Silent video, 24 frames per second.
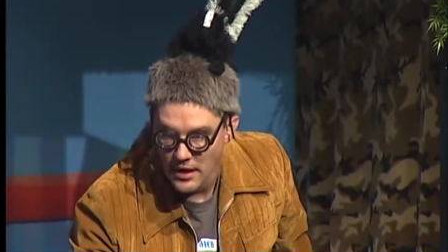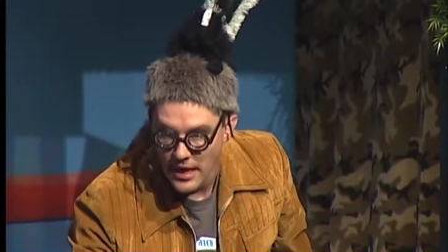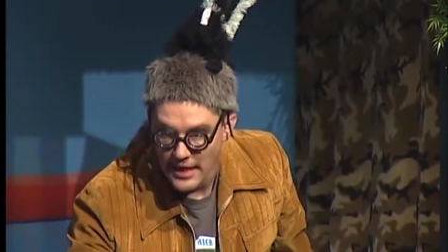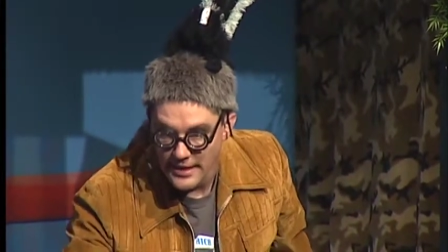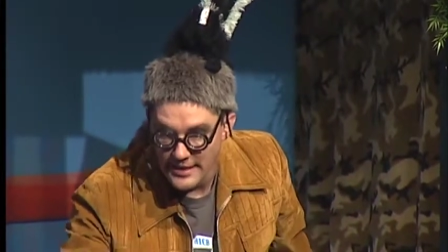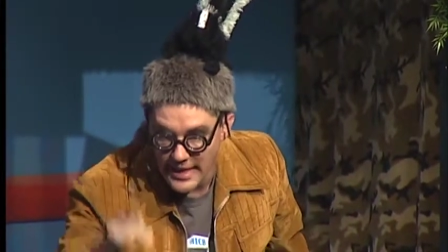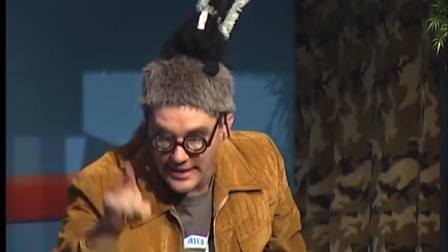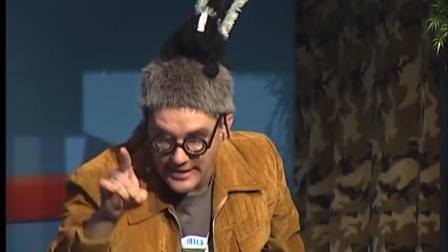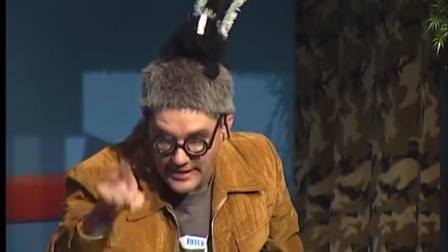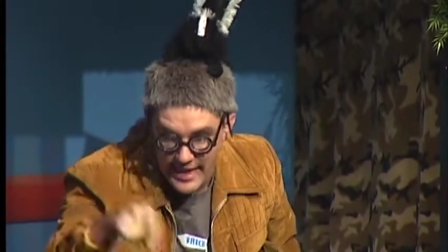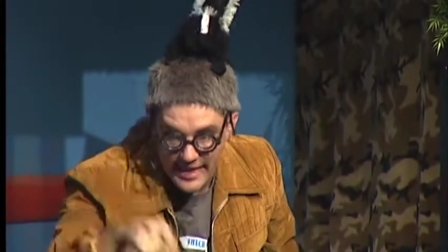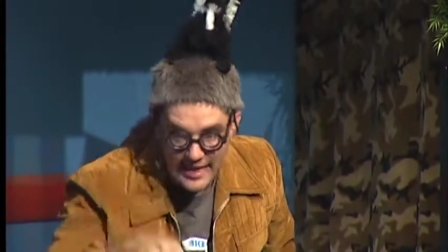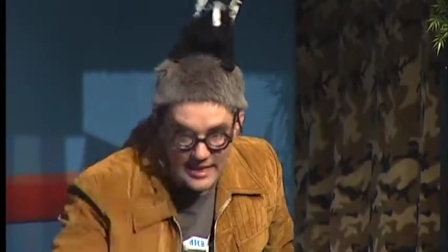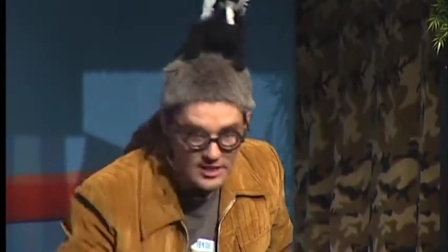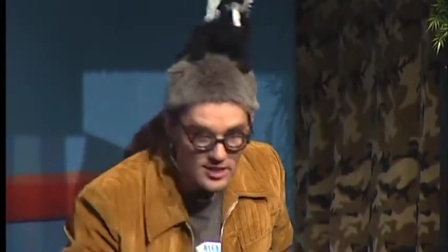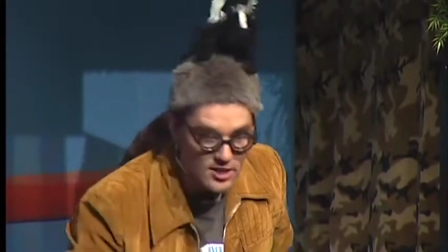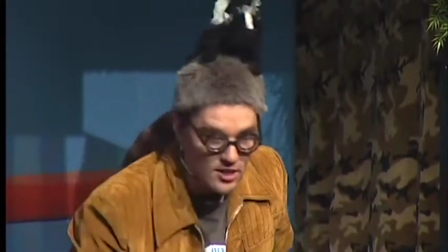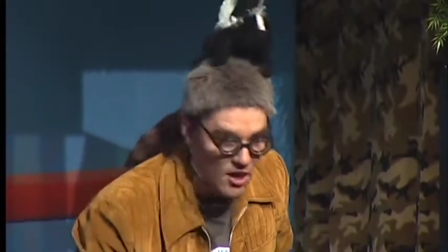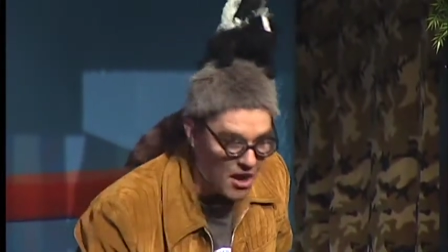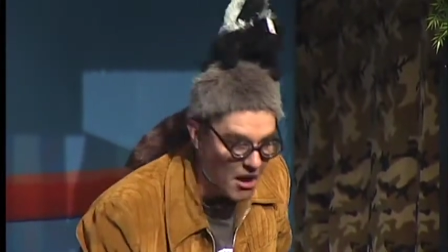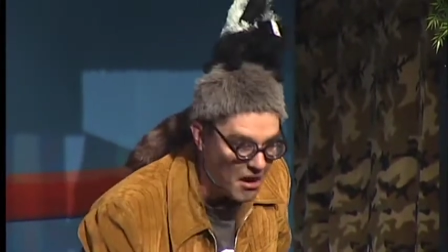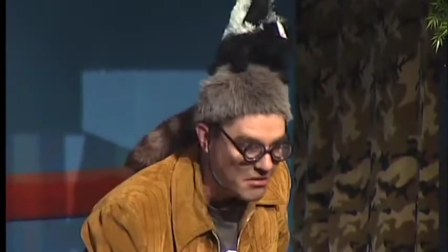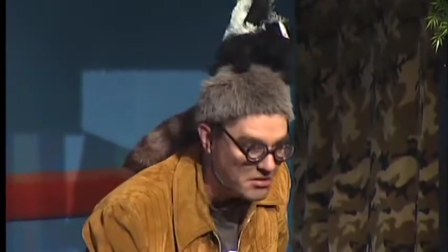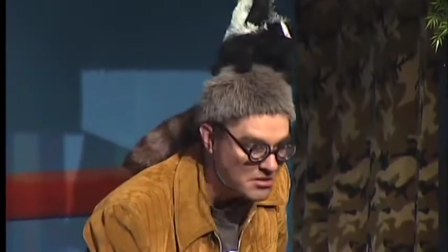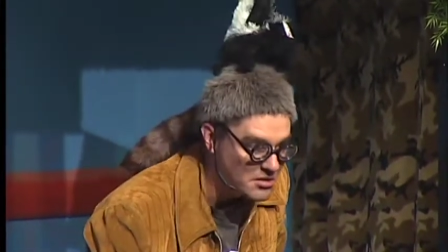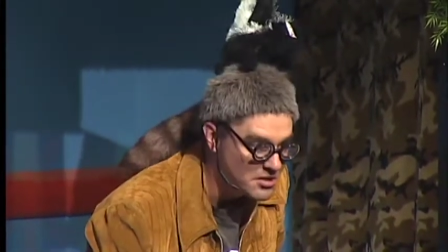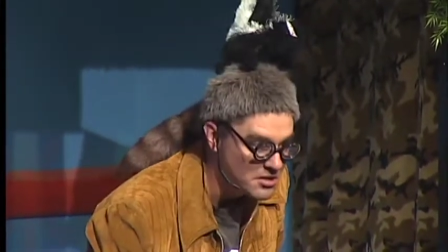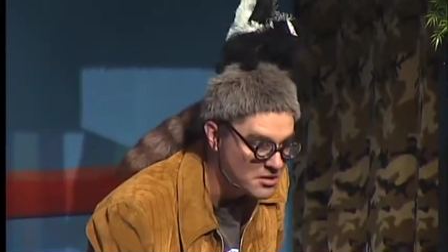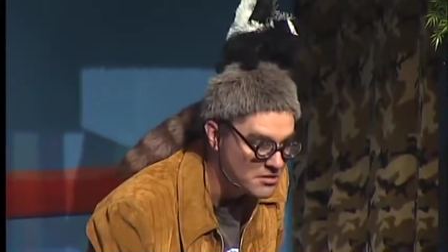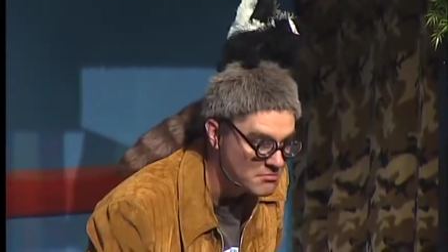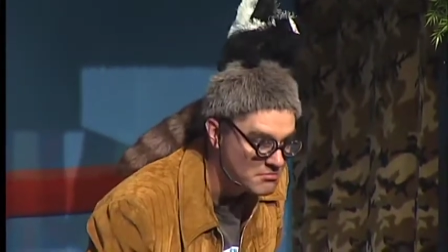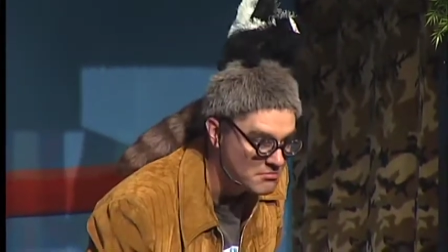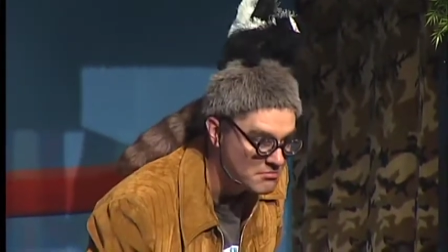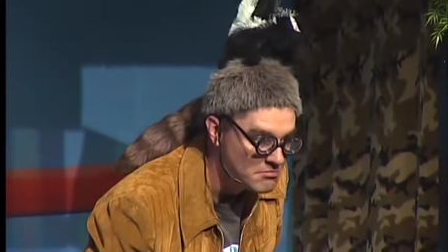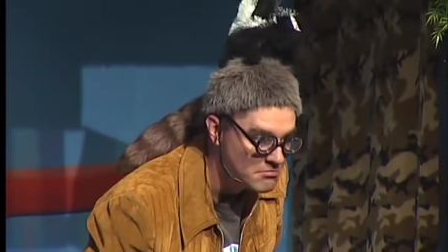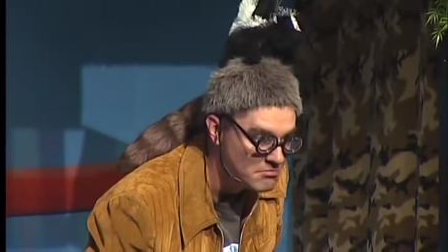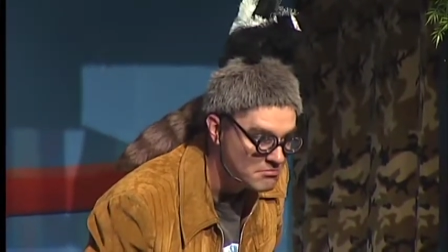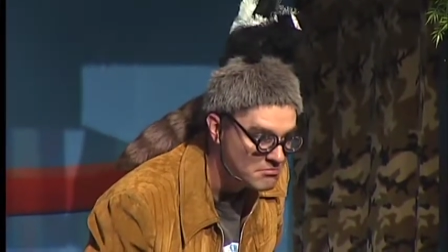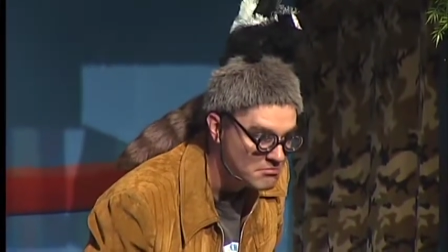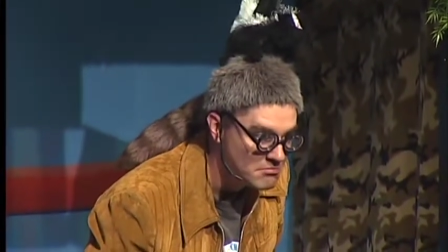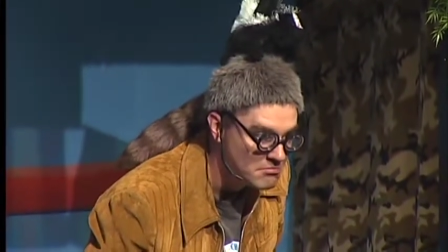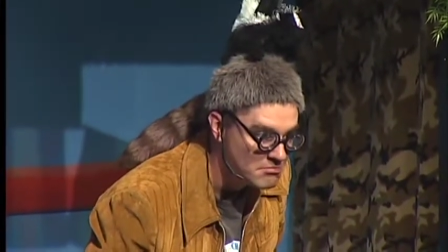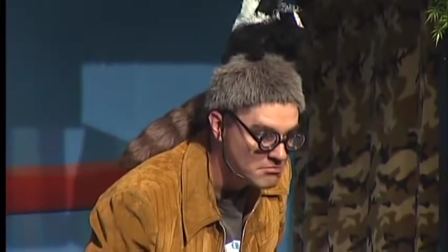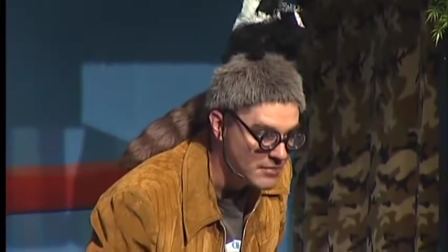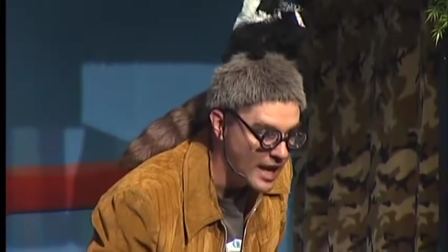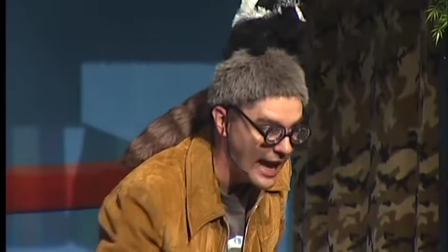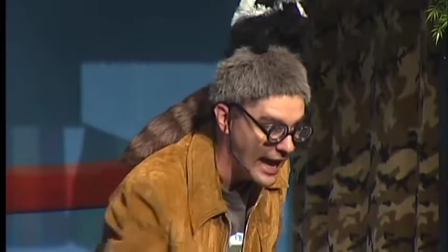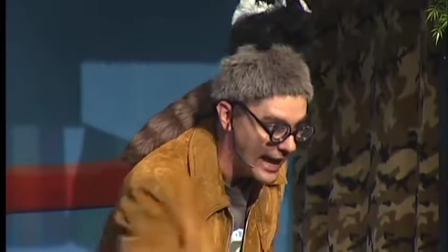that they is lost
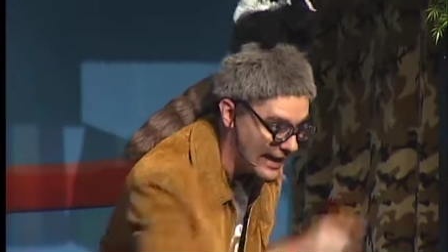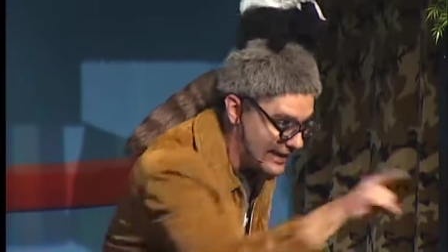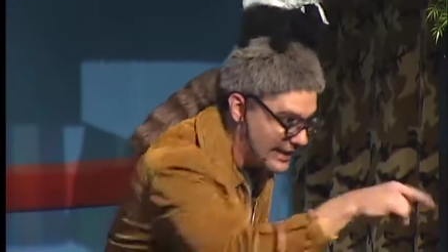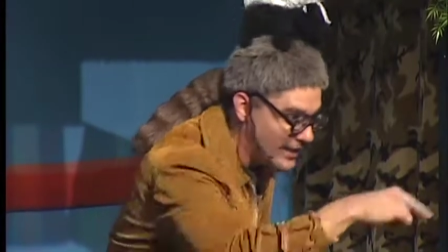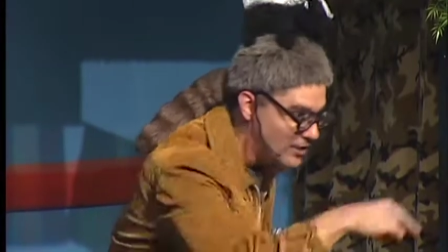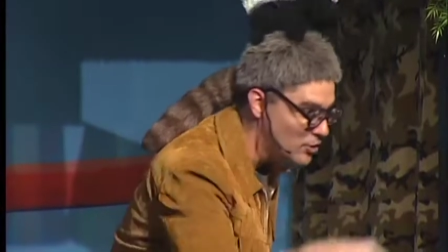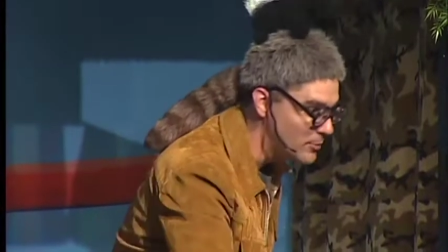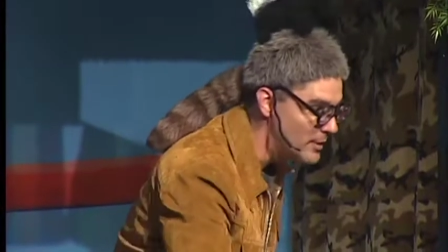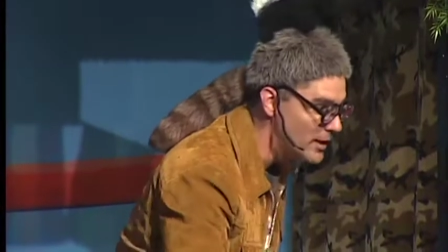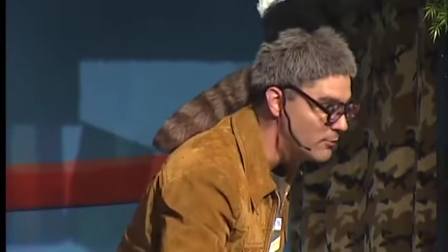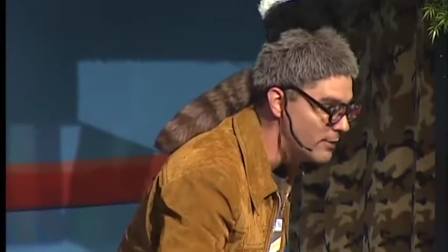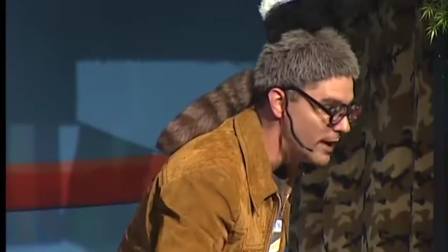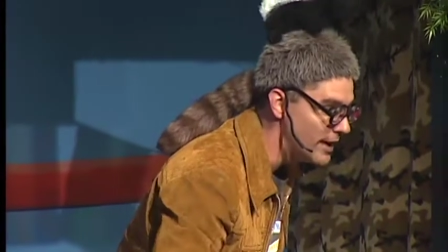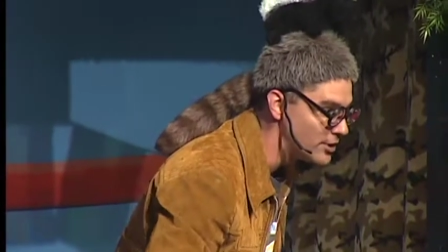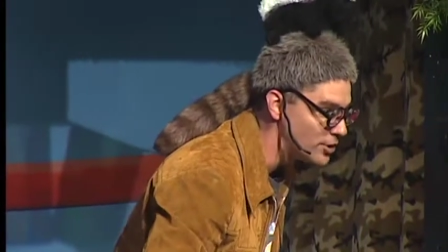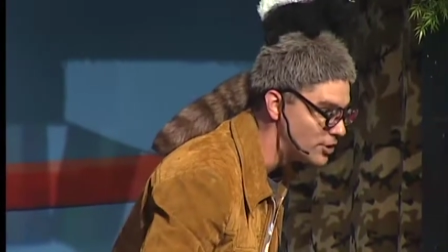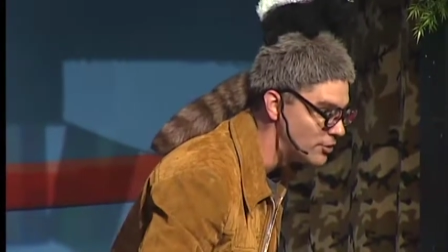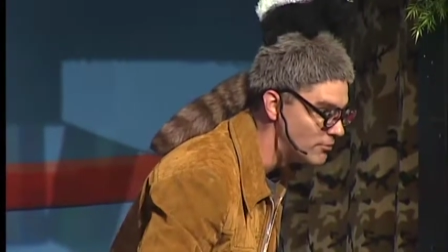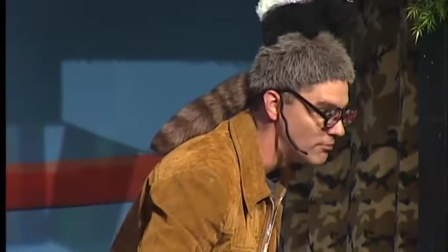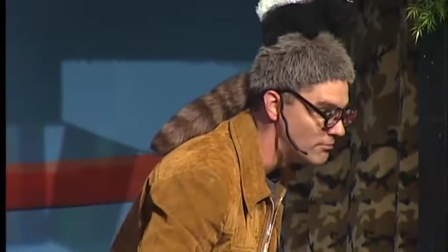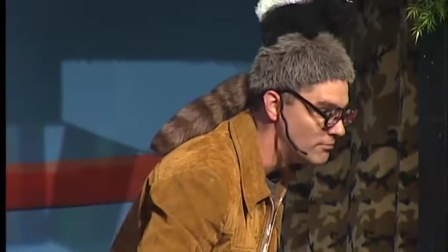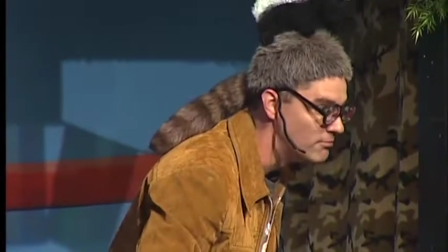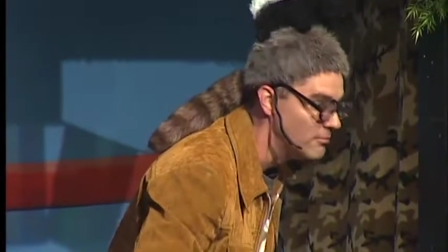and need to be rescued.